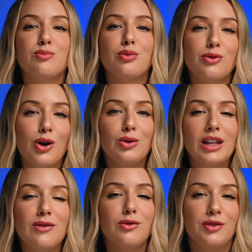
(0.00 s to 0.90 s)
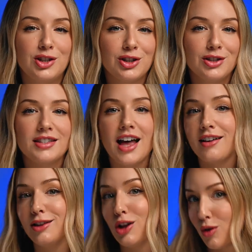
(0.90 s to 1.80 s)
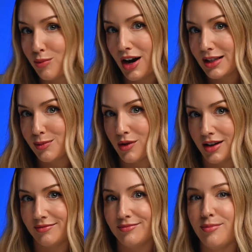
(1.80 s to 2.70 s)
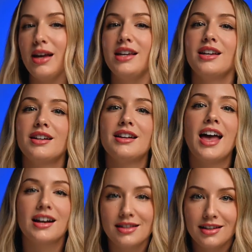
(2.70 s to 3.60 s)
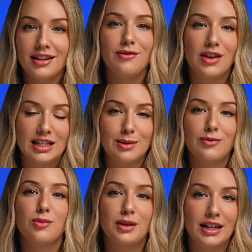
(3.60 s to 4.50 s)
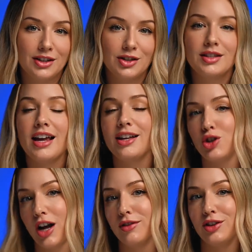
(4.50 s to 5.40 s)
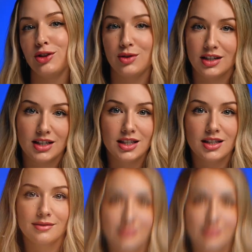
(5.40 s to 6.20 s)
pro-level features at a lower price point, making it an excellent investment for beginners and travel enthusiasts.